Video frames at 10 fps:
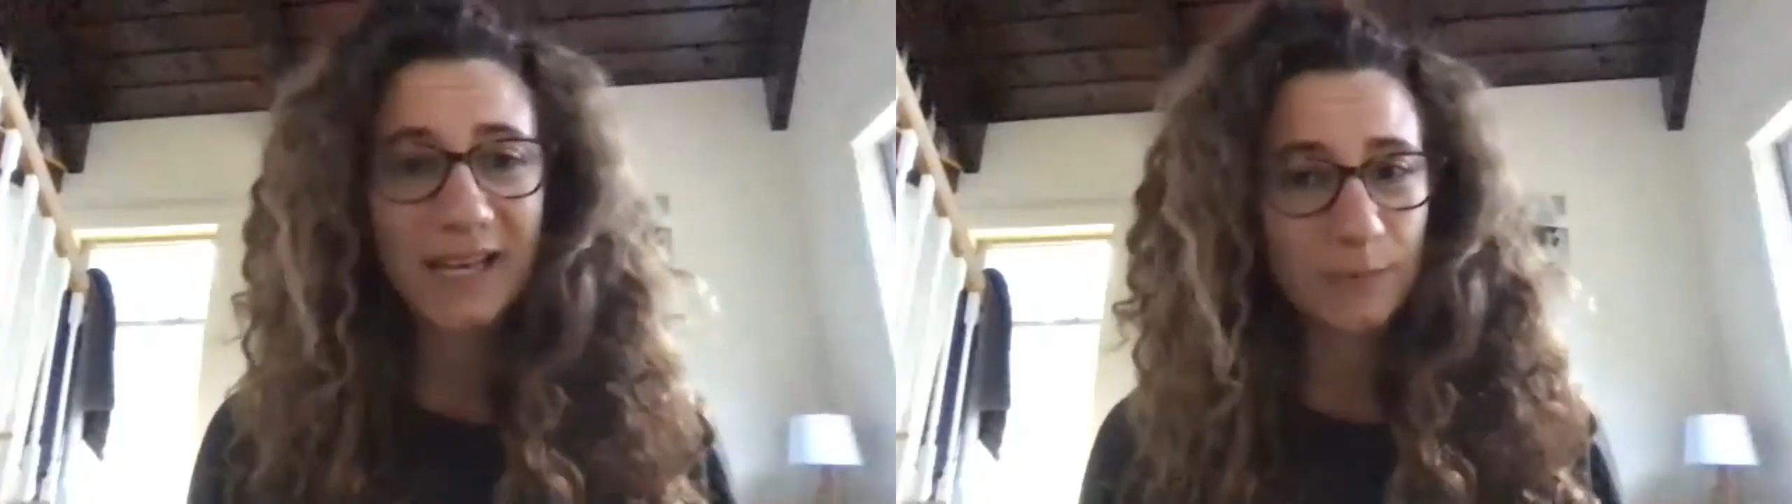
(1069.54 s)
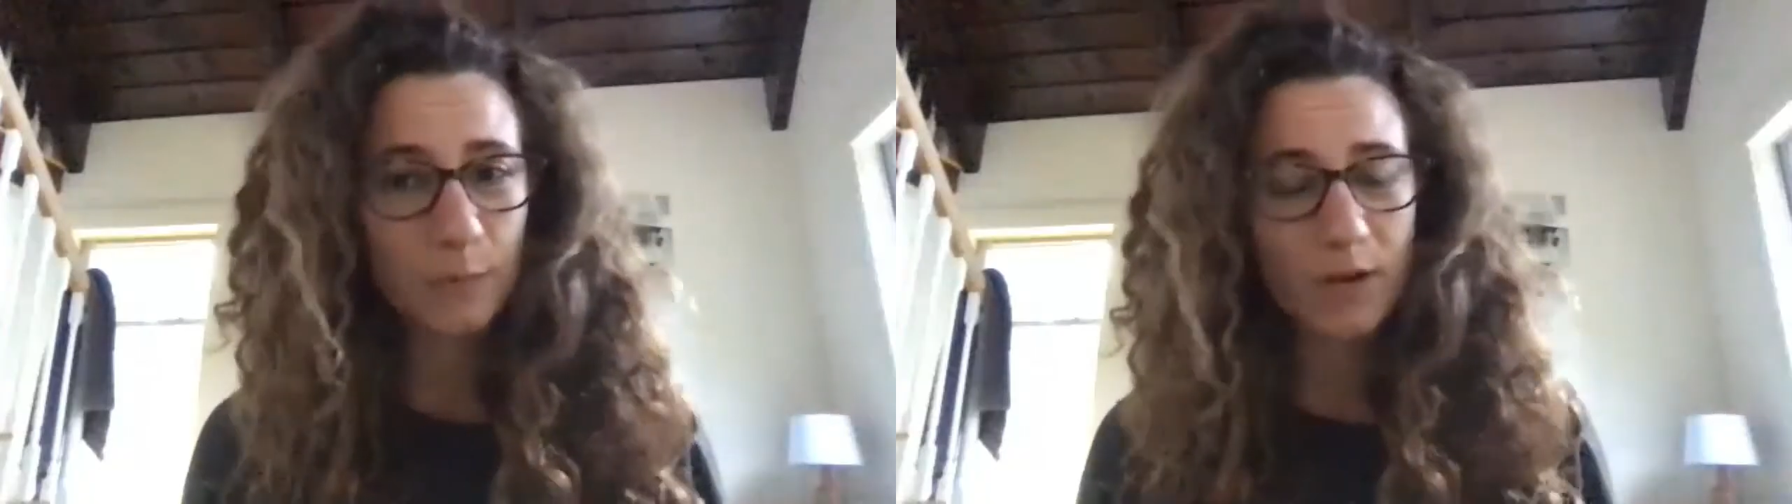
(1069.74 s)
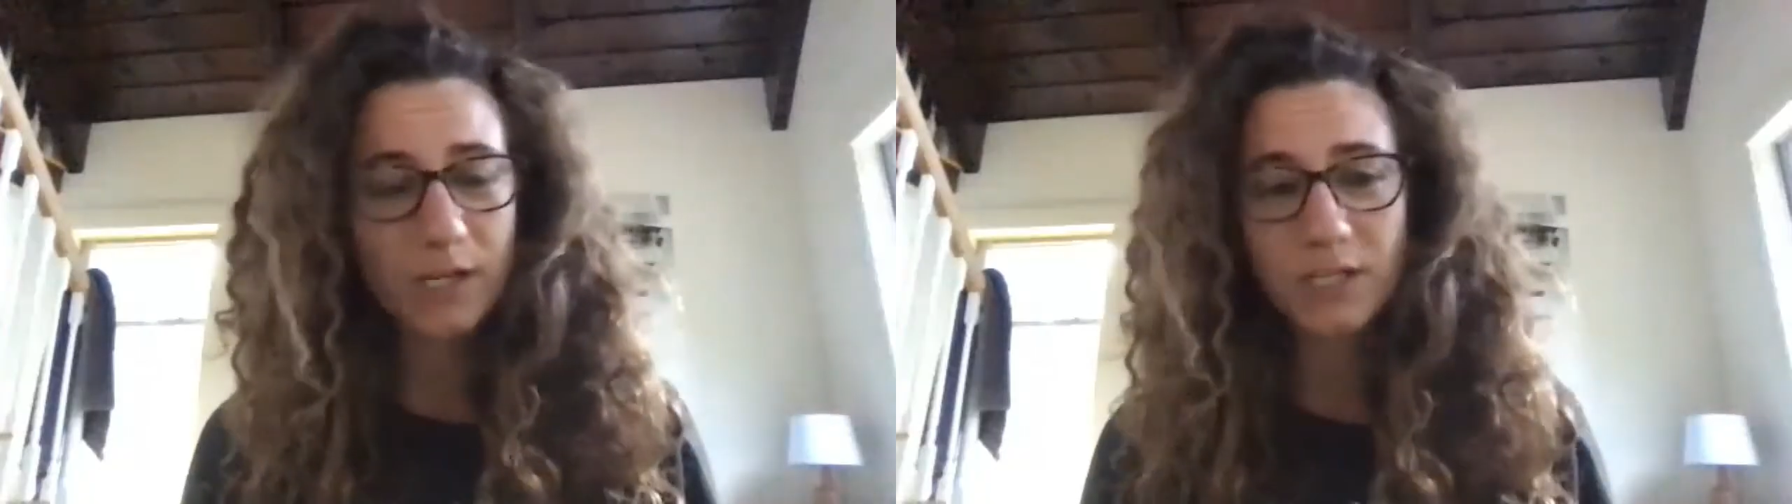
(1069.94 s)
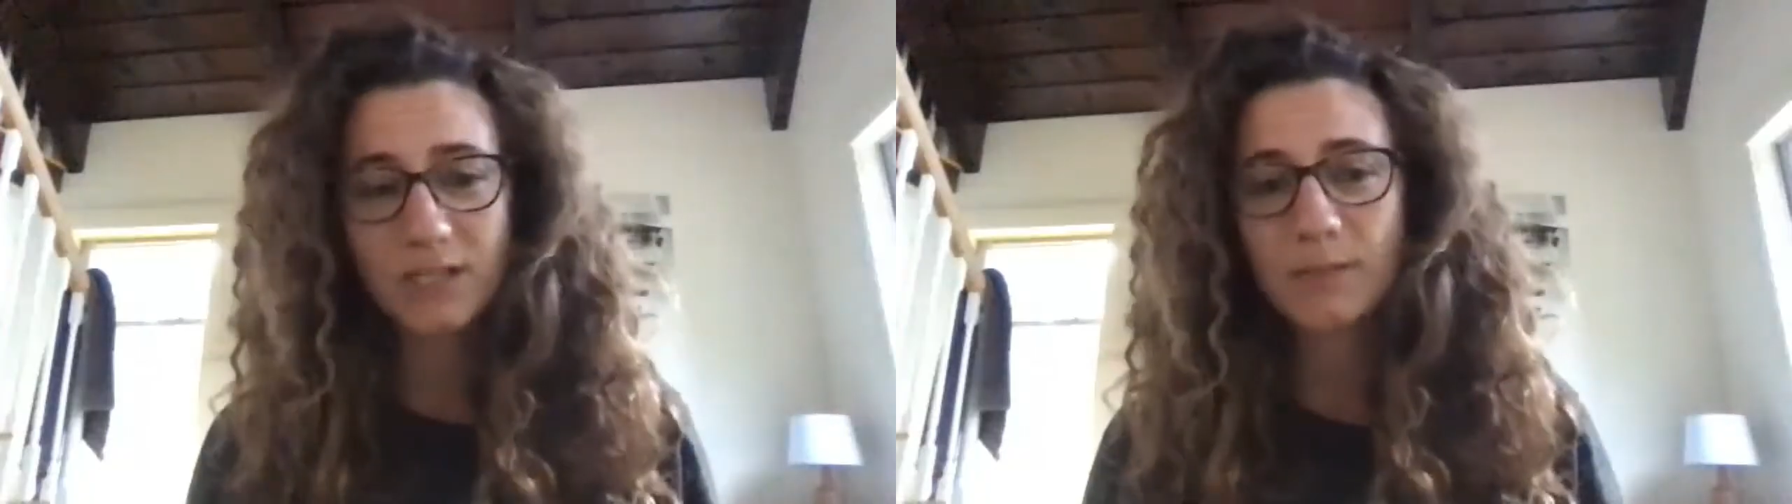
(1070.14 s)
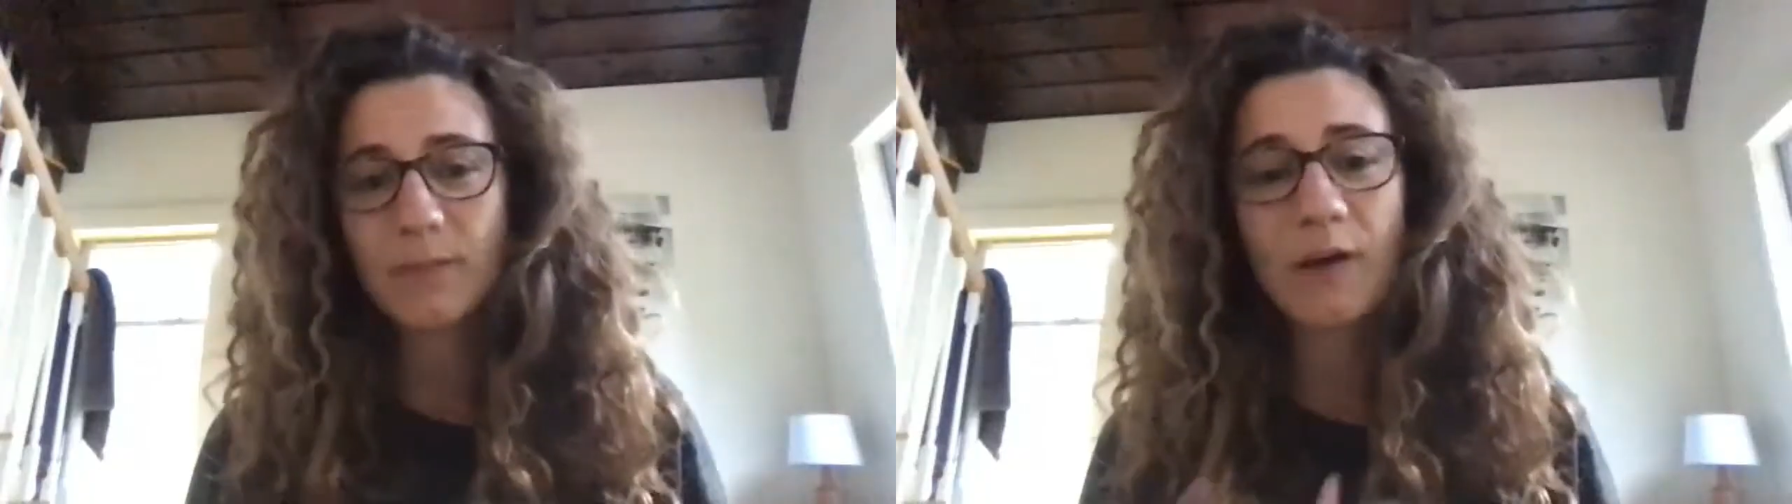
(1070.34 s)
them
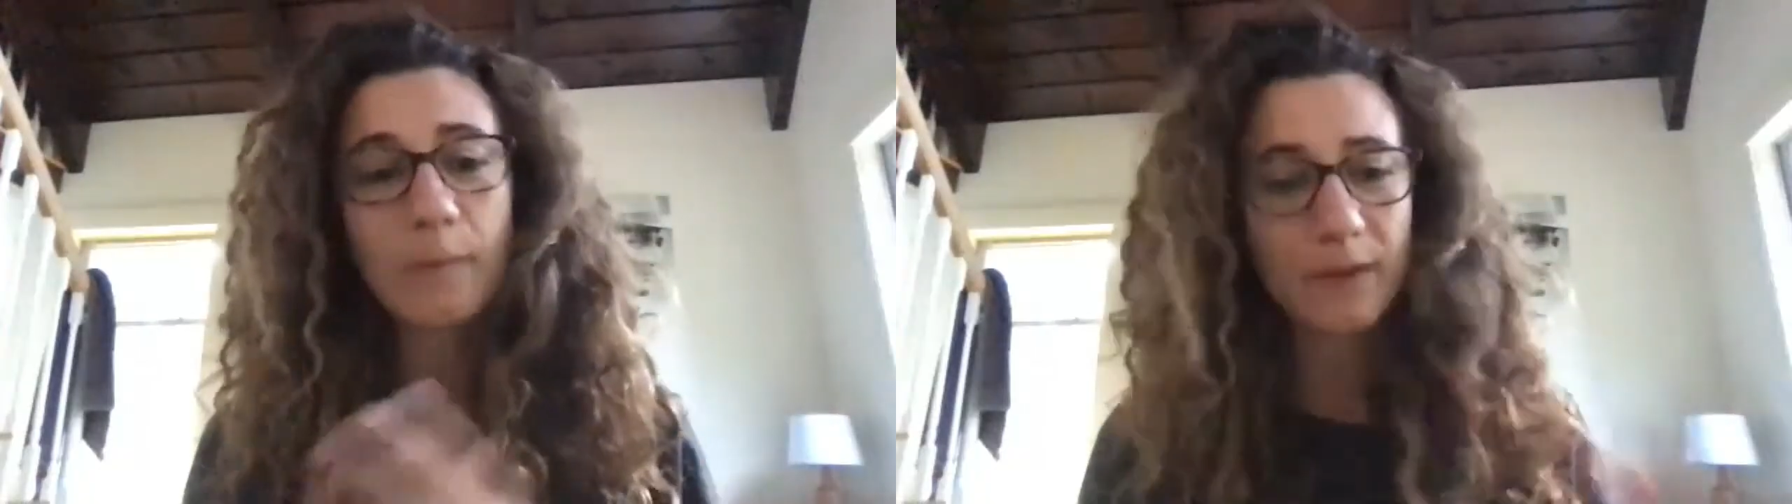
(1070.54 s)
questions about